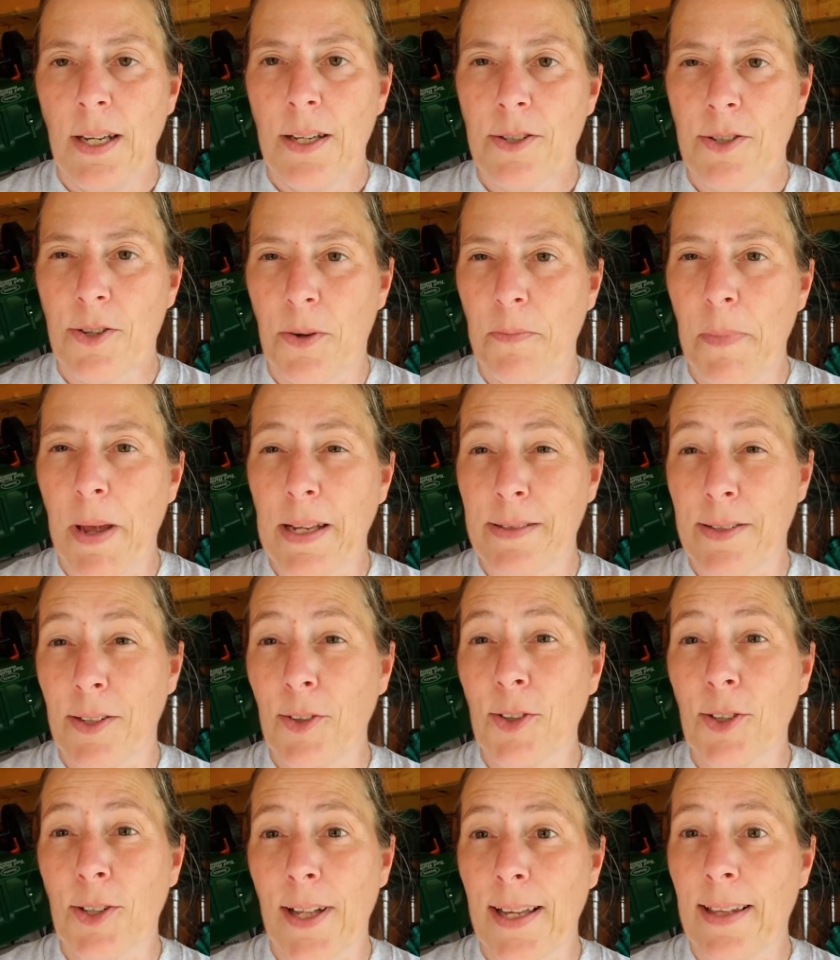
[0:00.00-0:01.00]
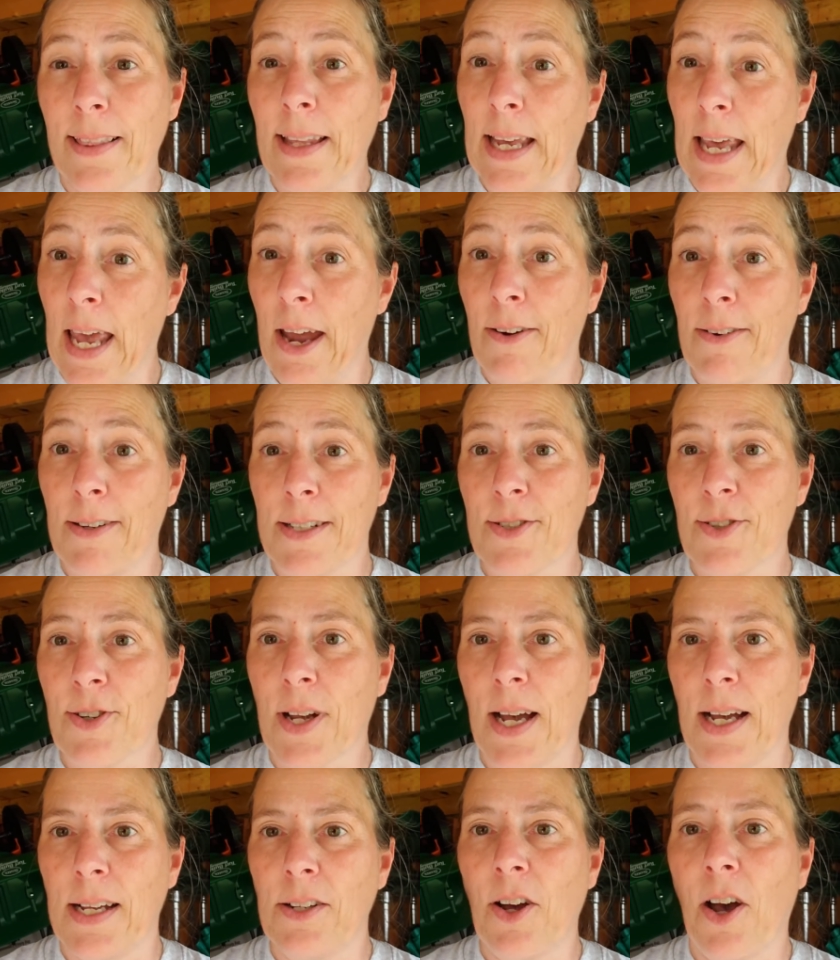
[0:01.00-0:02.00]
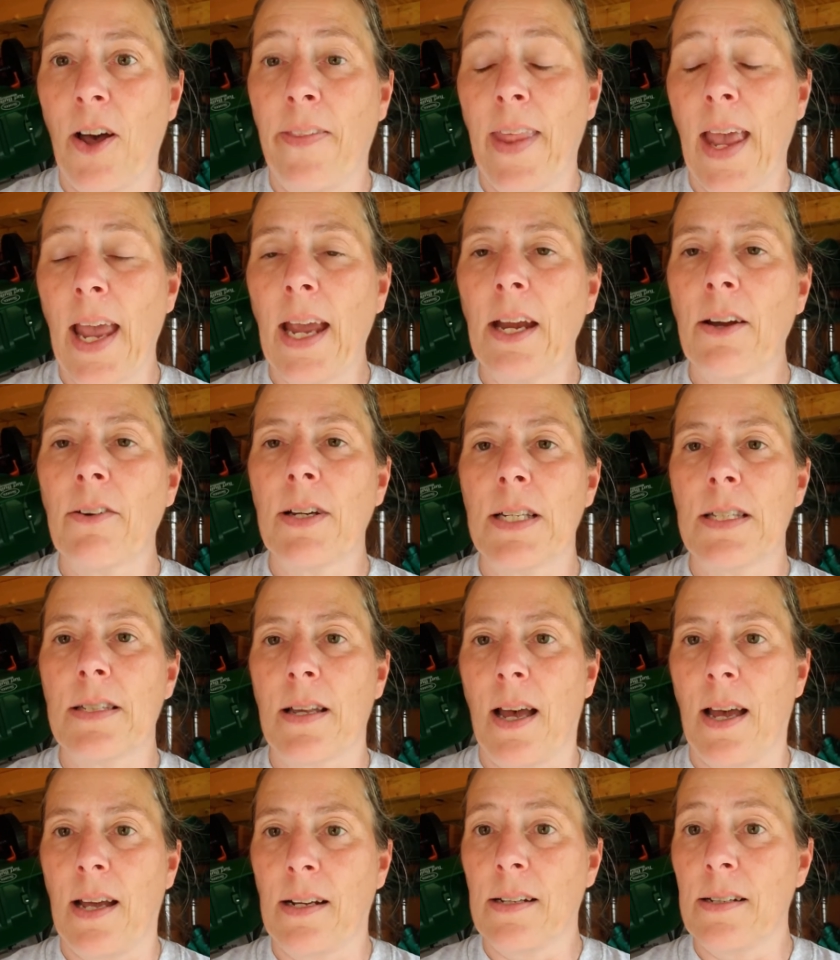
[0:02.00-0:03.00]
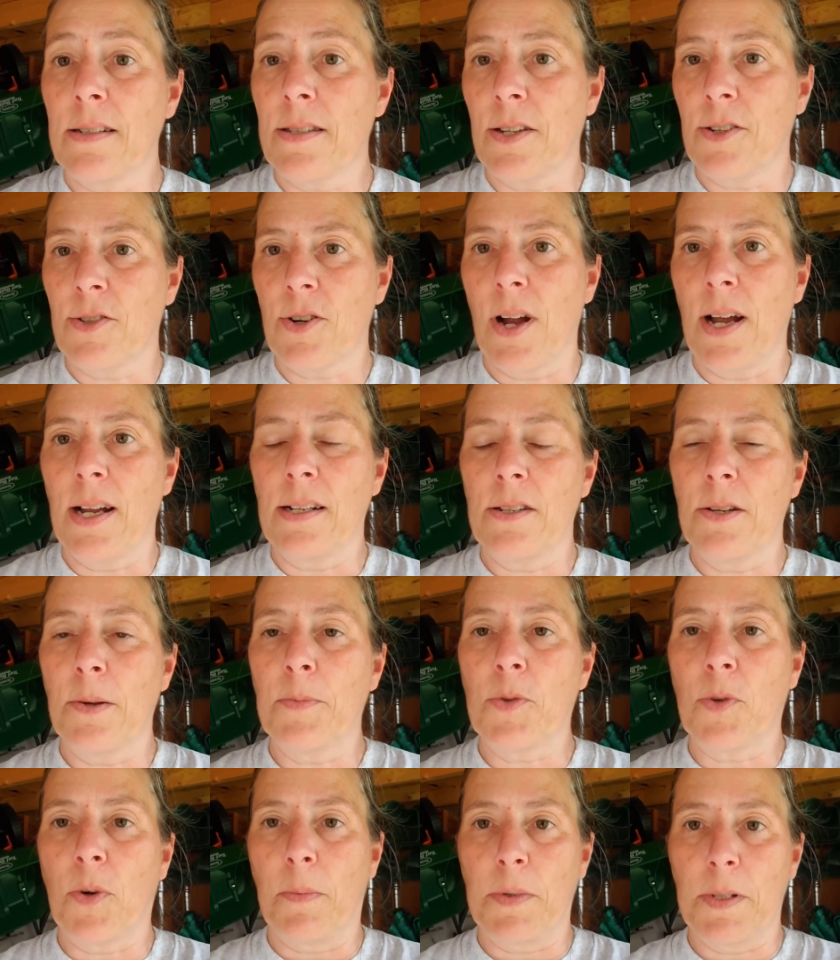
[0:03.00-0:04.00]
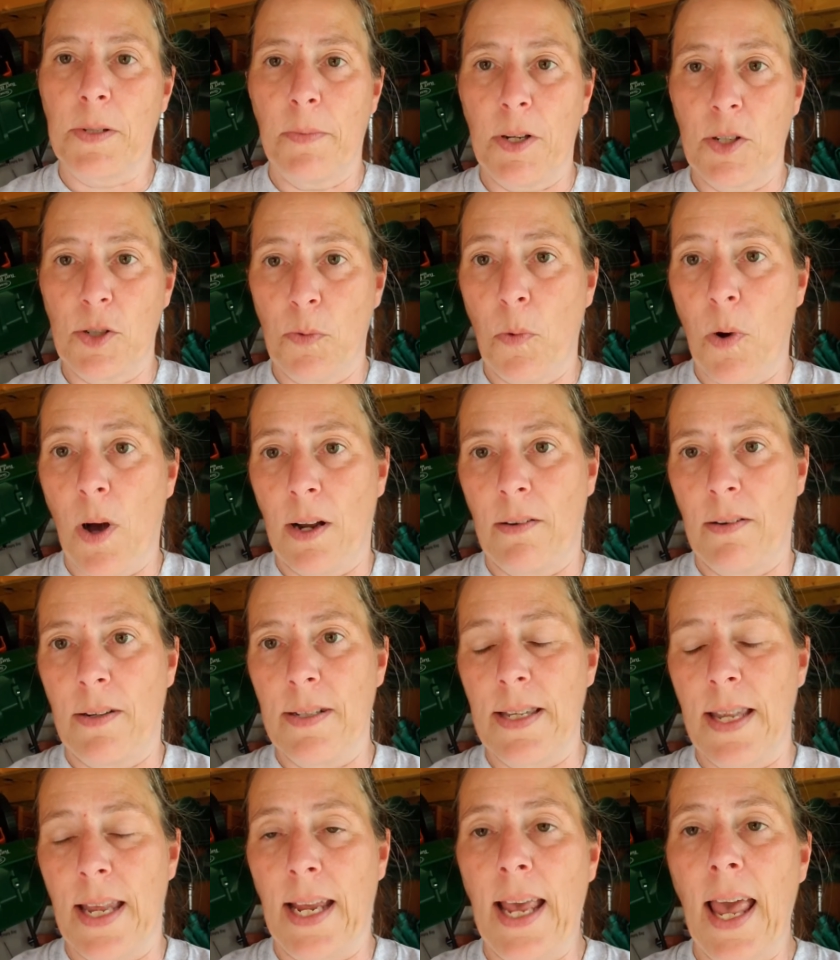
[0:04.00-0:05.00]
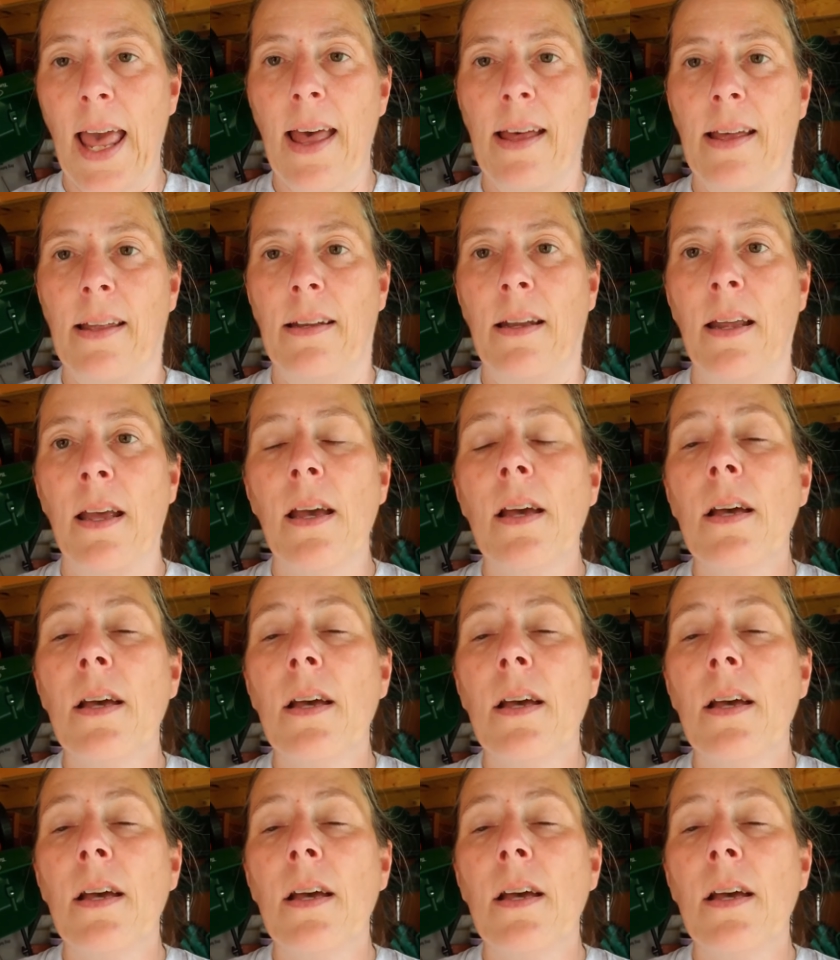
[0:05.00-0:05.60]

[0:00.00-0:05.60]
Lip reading: So it makes it look like the carrots are kind of on the hairy side because they're trying to absorb as much water as they can.